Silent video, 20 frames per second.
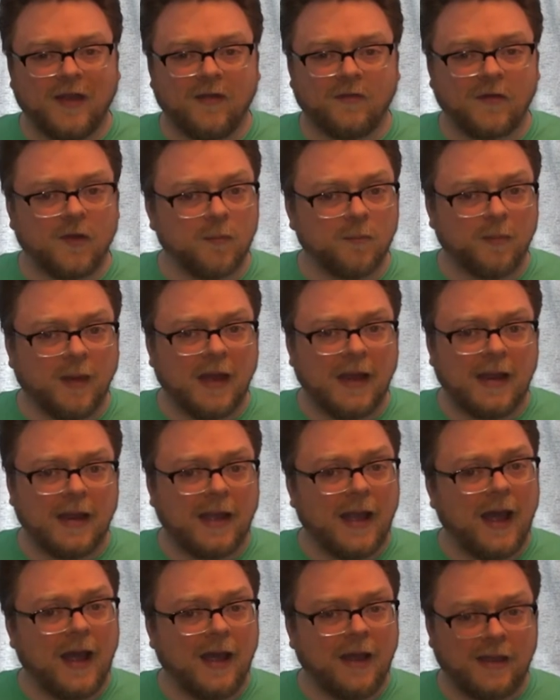out there
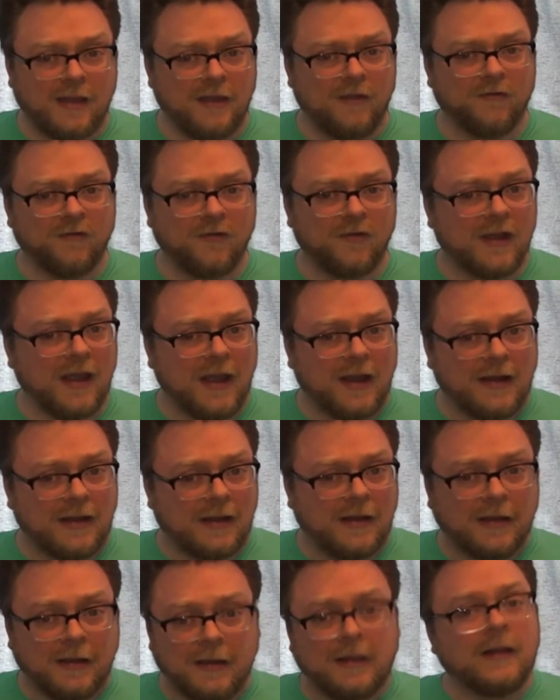buying Easter
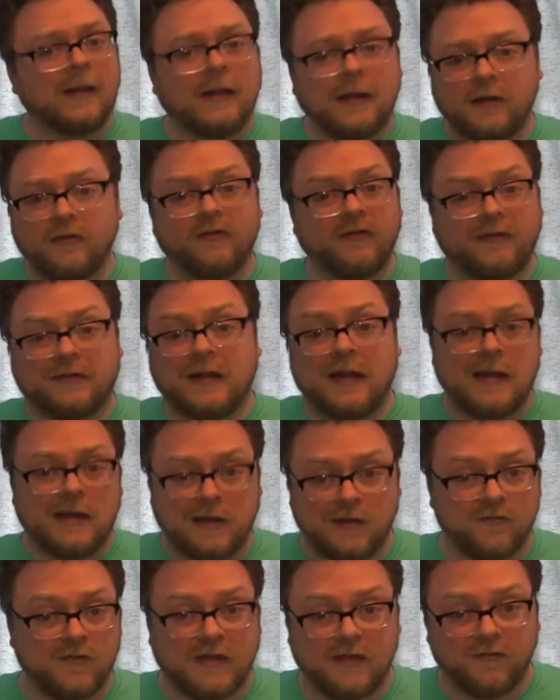candy, there's a
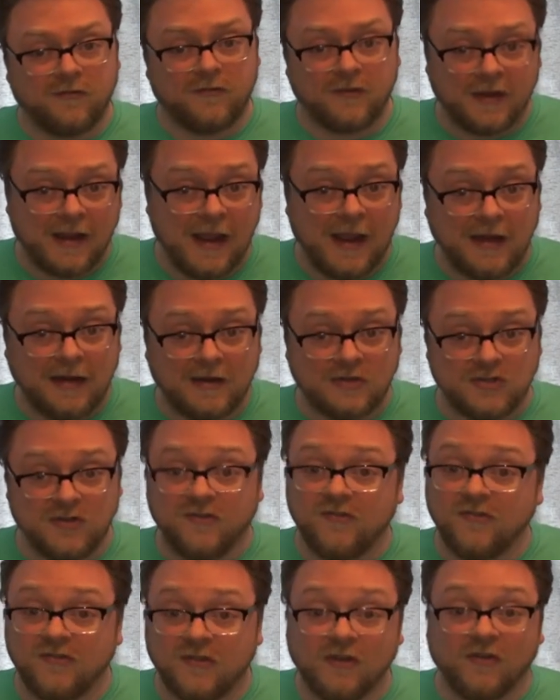ton of Easter candy
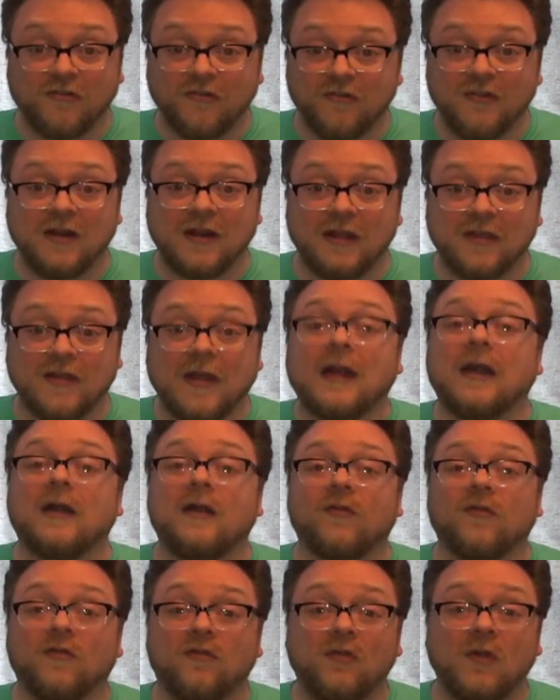just still sitting there
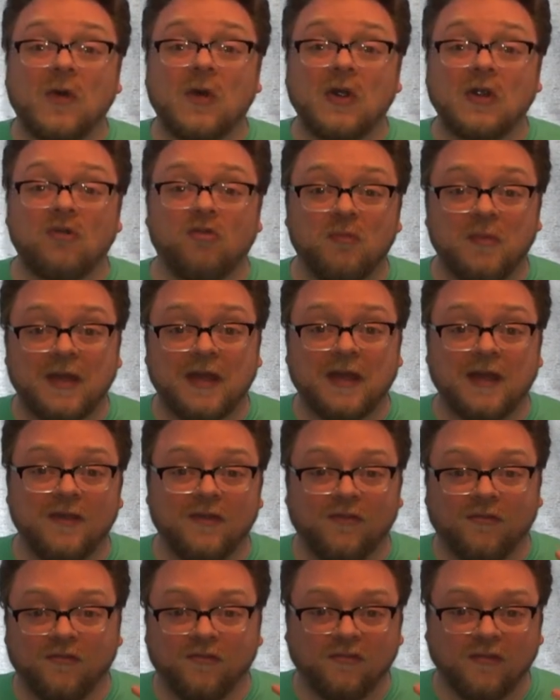in stores
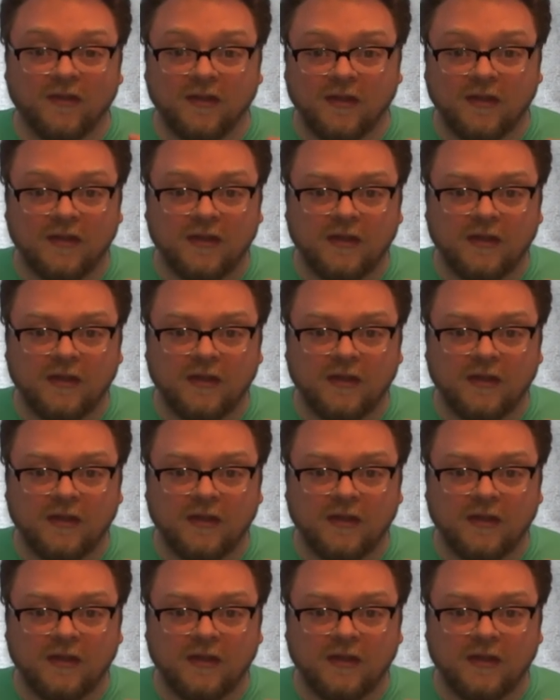because